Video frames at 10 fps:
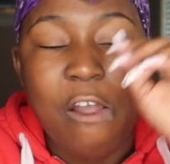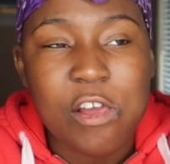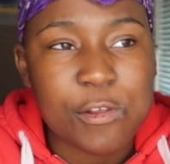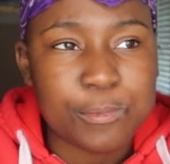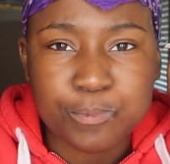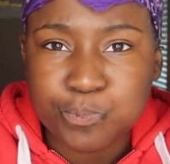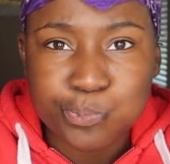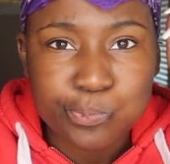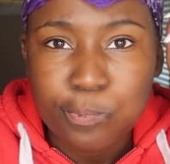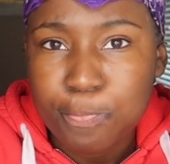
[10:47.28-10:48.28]
and
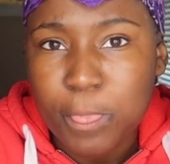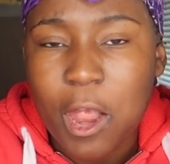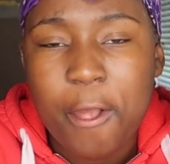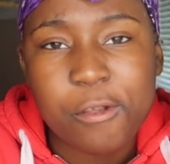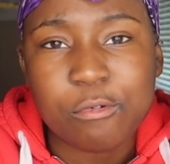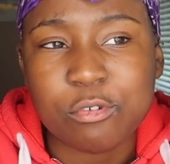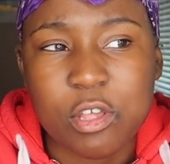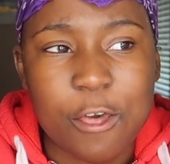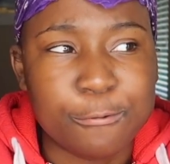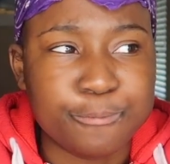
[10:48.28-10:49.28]
he was
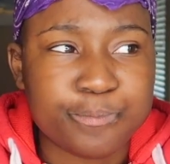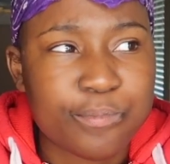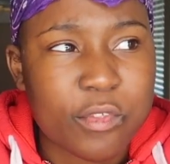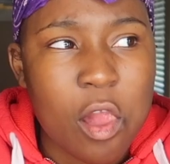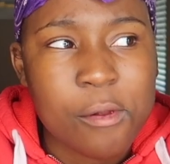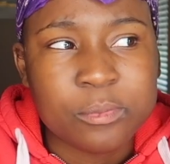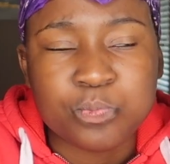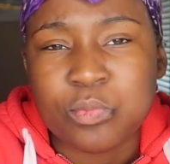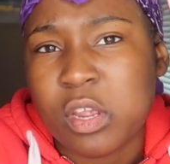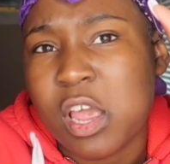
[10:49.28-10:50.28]
like,
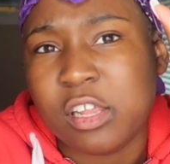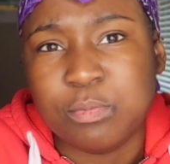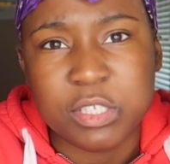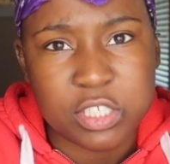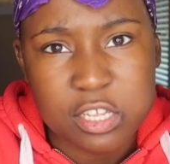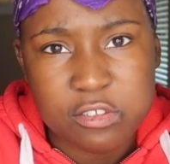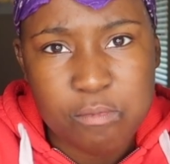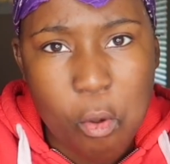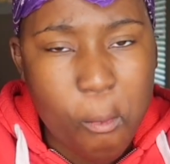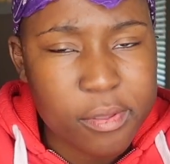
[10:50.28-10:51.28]
he had
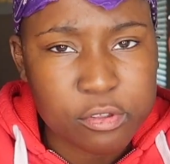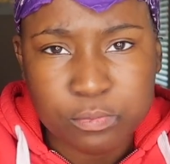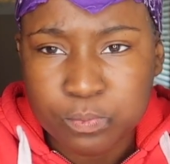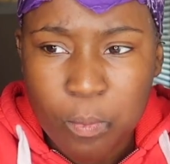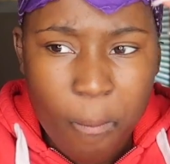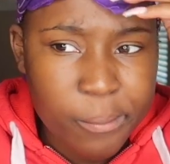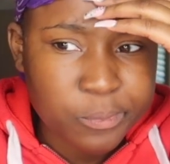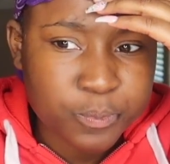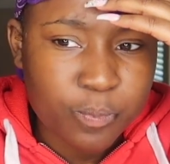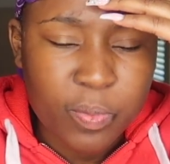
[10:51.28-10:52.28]
possessive moments.
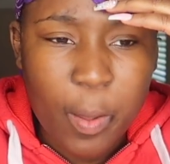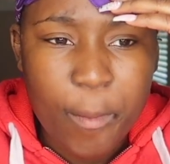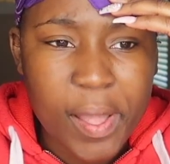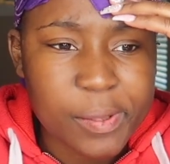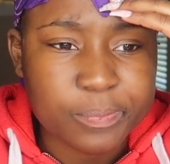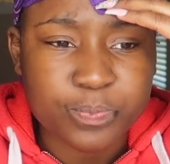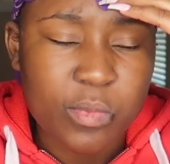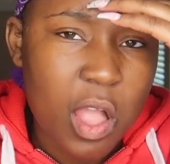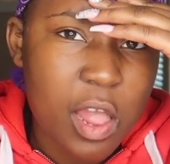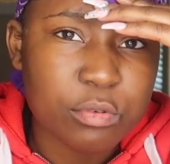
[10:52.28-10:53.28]
But
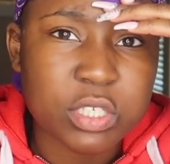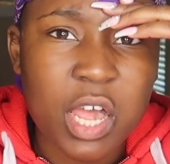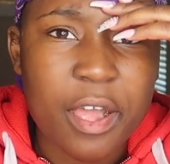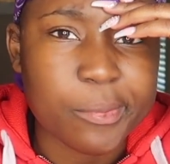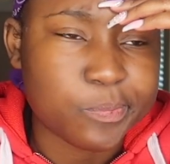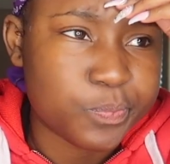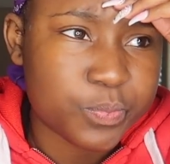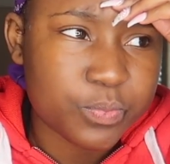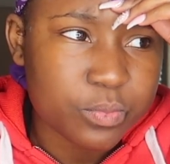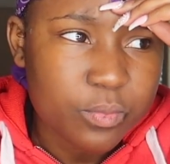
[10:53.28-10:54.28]
it was like,
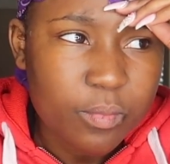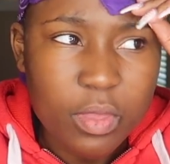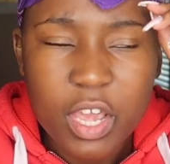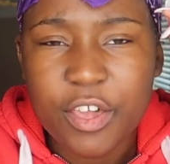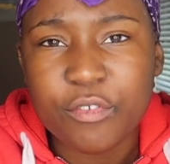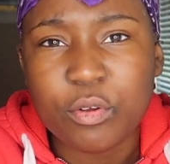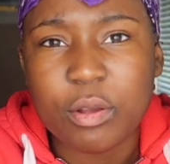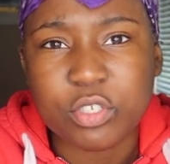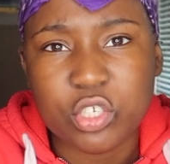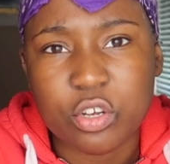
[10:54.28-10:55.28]
even though
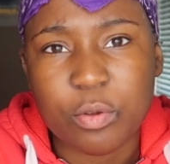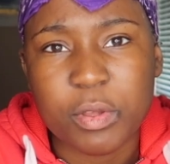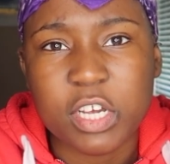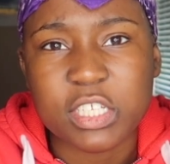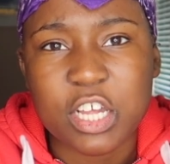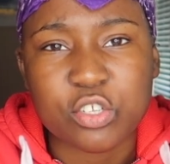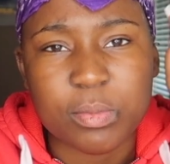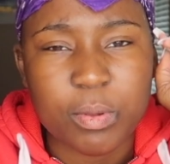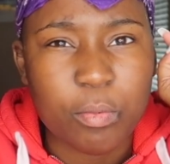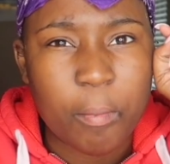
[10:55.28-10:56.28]
I was younger, because I had so
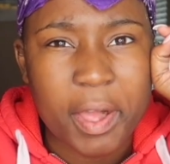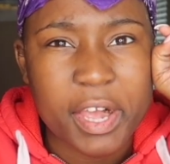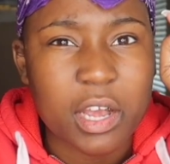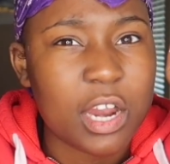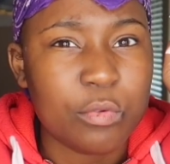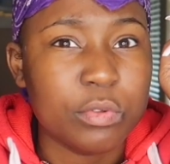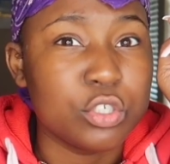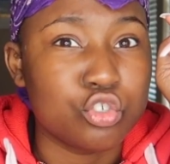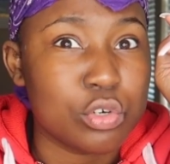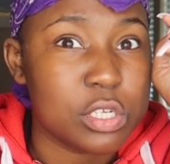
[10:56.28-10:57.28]
many people in my head, I didn't
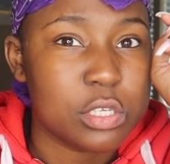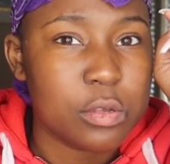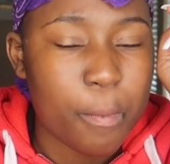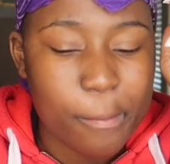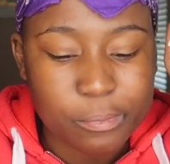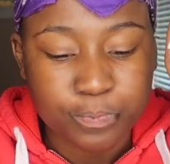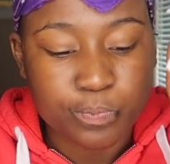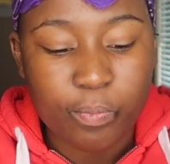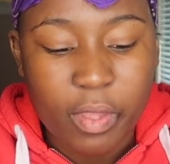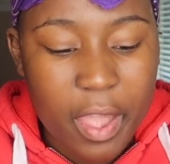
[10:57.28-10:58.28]
really trust them,
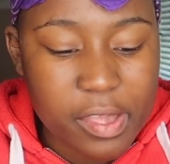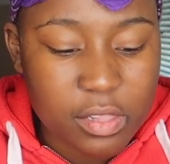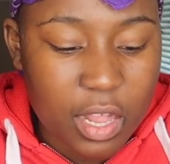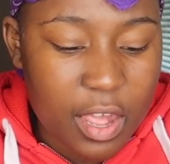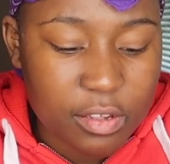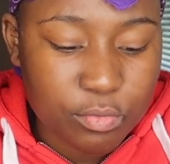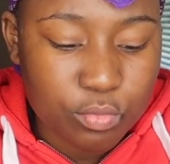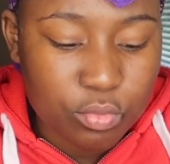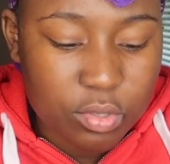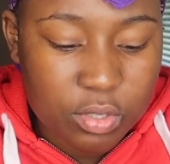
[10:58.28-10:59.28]
and like
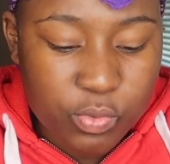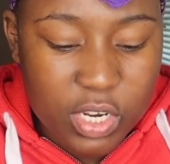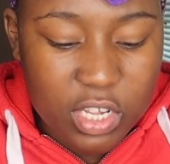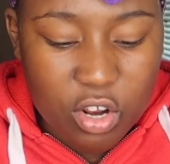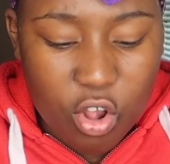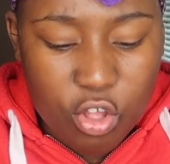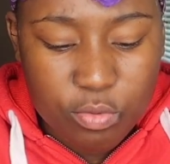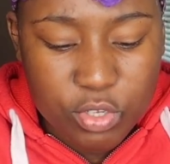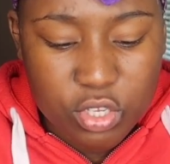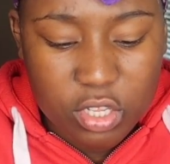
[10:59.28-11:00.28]
we didn't get in arguments